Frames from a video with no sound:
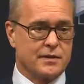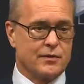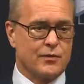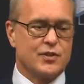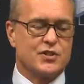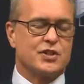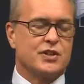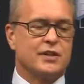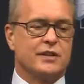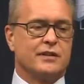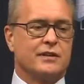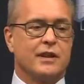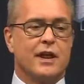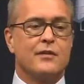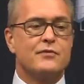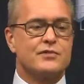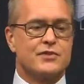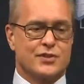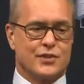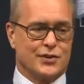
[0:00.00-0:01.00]
which he
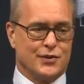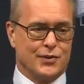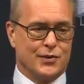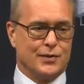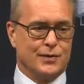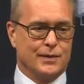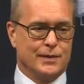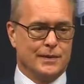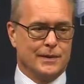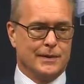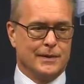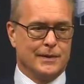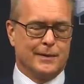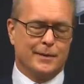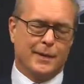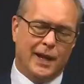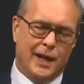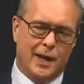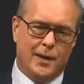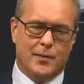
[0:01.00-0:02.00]
loves to do.
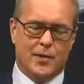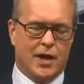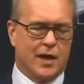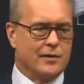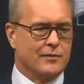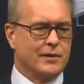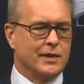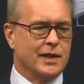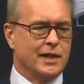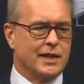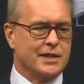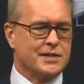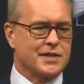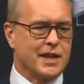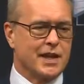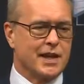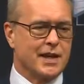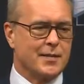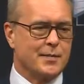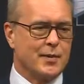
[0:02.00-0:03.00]
I'm not really
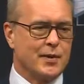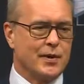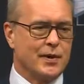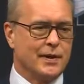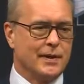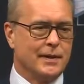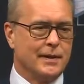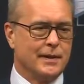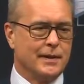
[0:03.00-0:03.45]
excited about it.